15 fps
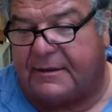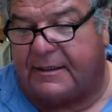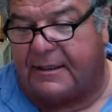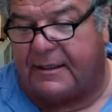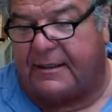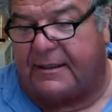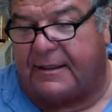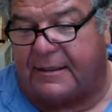
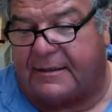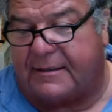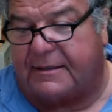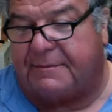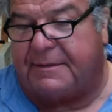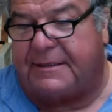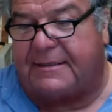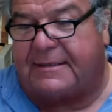And that's
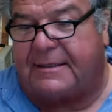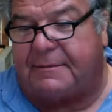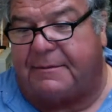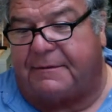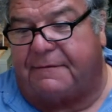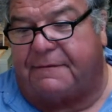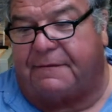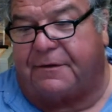going to be
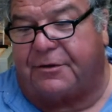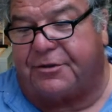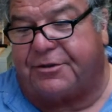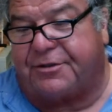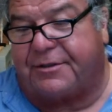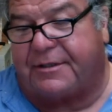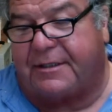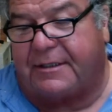December
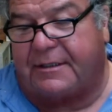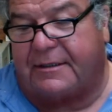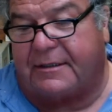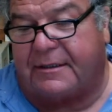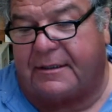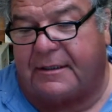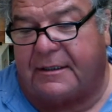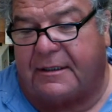1st
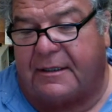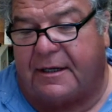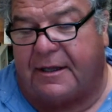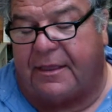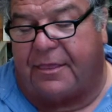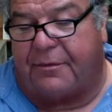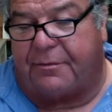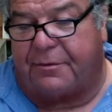
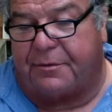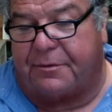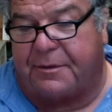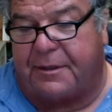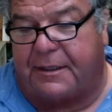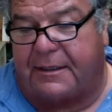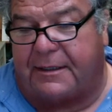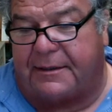
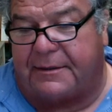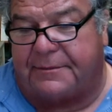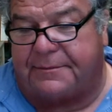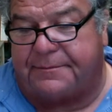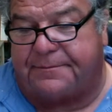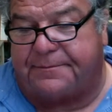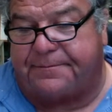through